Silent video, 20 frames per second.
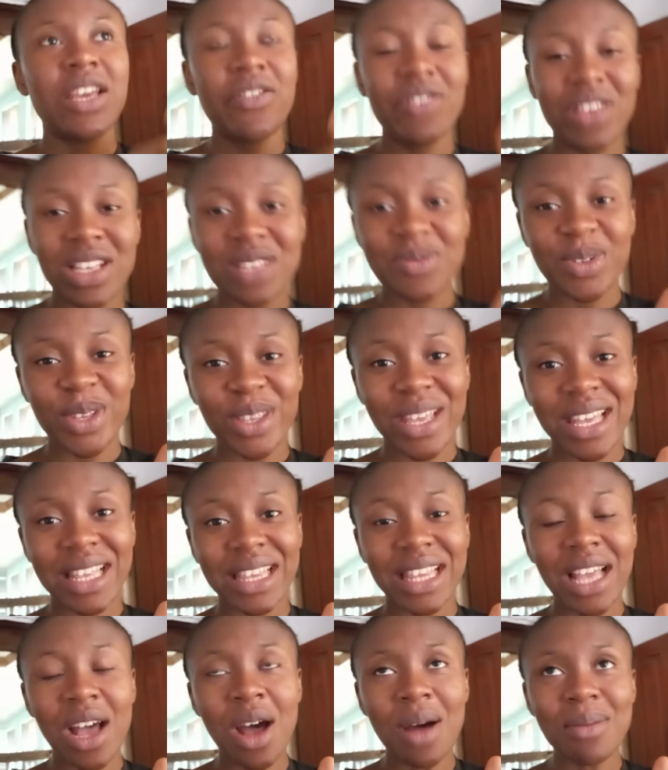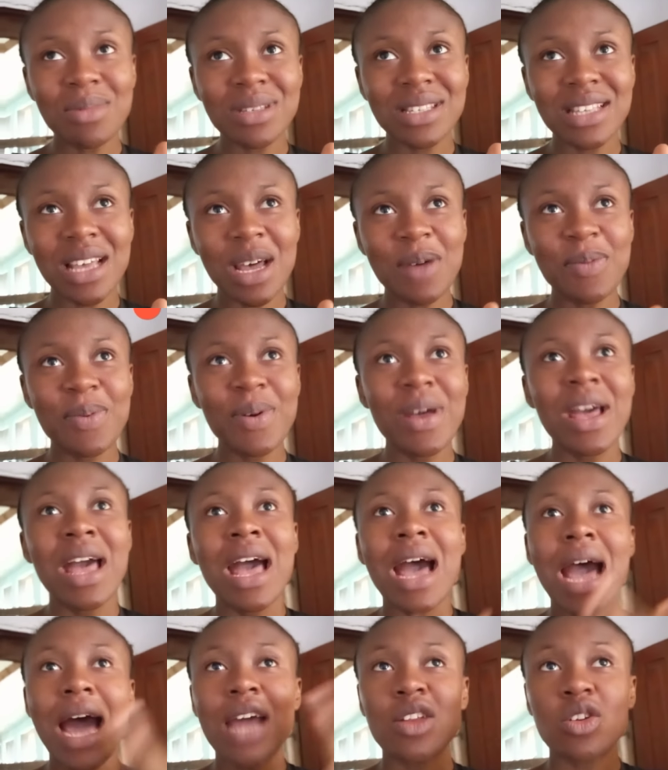Give this video a thumbs up
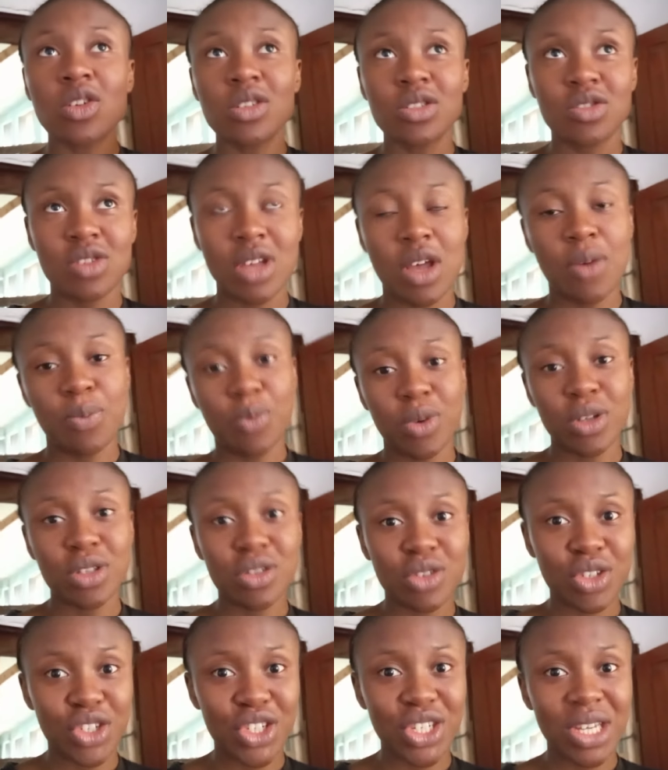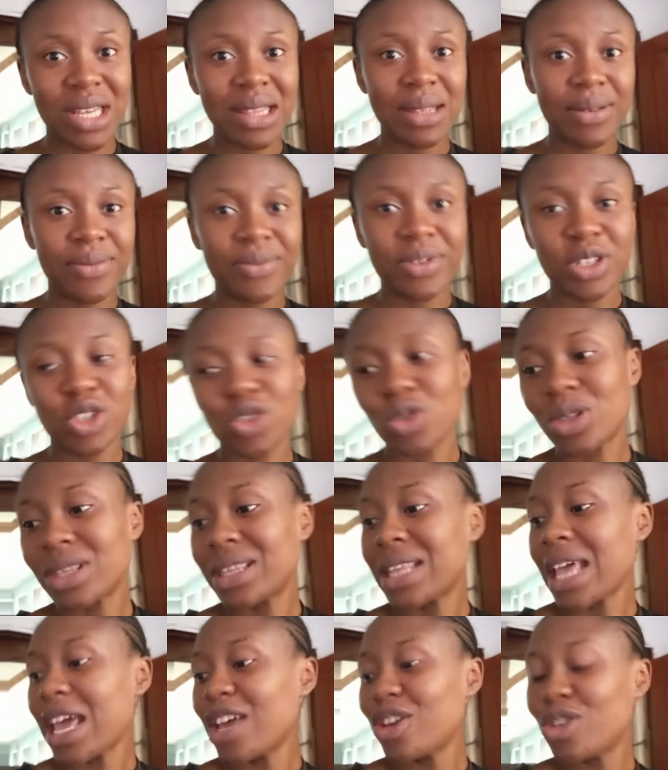and also help us to share the video.
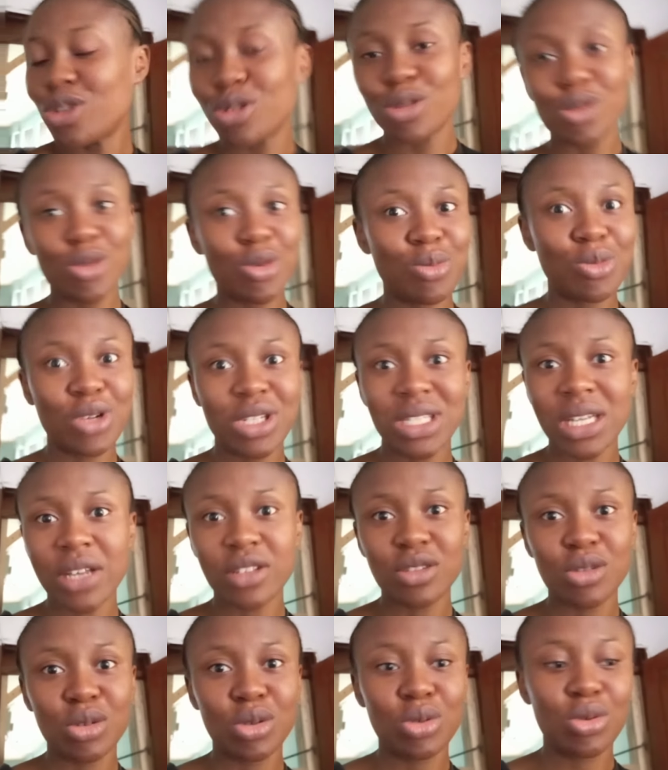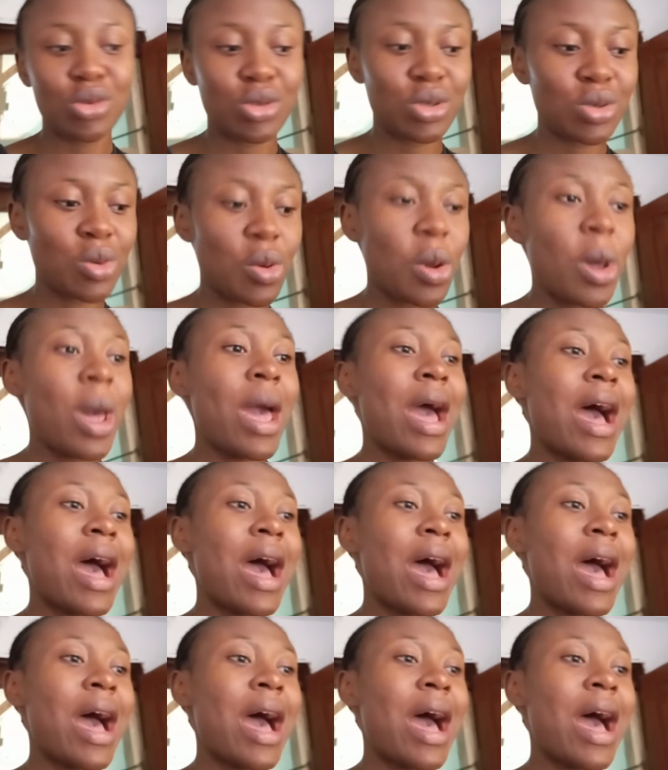Thank you so much as you do so.